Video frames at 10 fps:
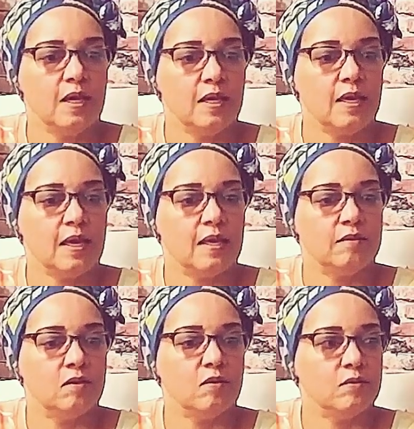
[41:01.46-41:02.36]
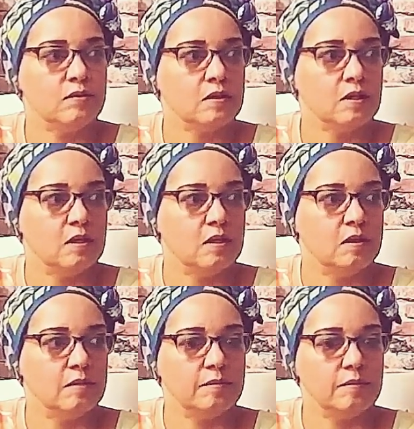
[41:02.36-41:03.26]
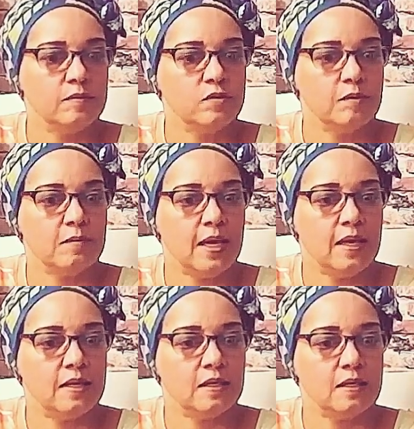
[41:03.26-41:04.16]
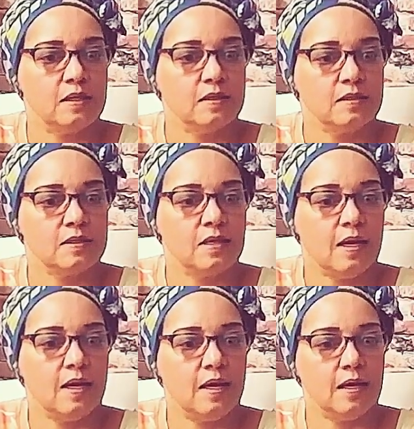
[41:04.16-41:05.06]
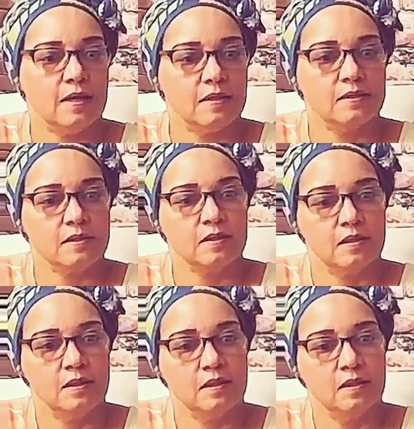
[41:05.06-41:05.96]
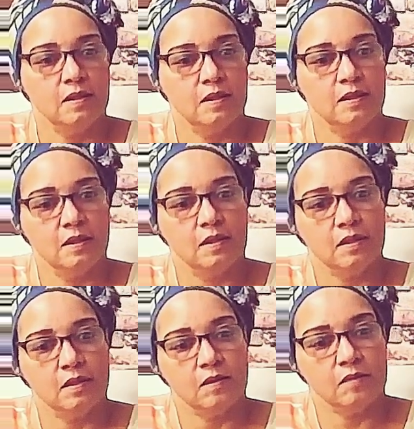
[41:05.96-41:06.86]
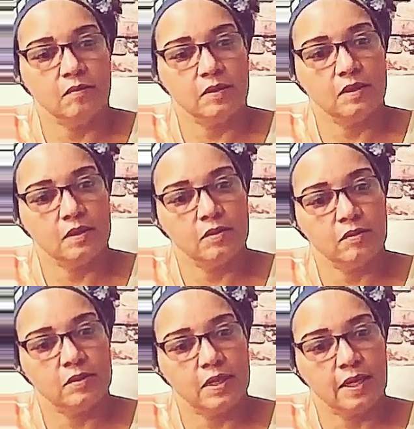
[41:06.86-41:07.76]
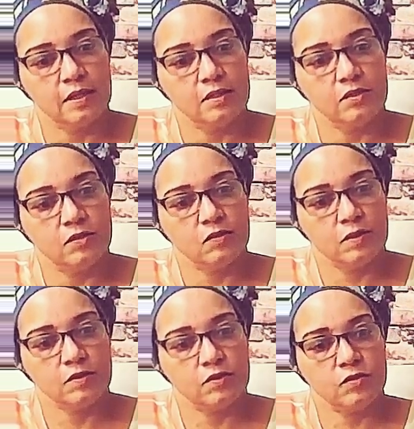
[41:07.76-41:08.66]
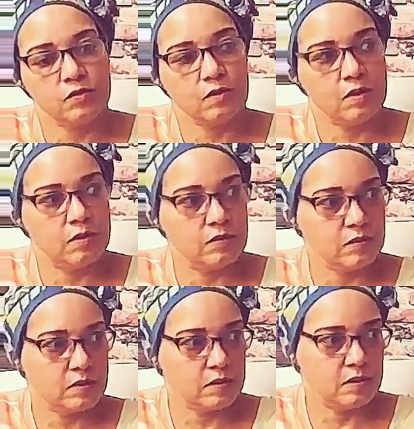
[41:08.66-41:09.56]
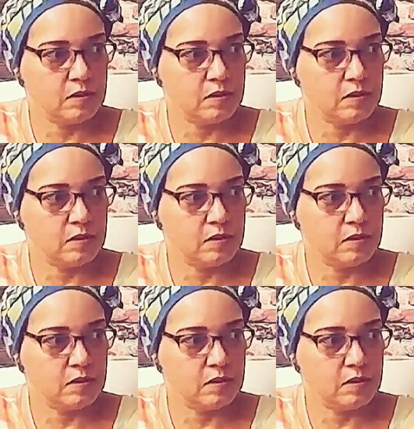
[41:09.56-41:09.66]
had those dramatic skies with the little tiny short strokes.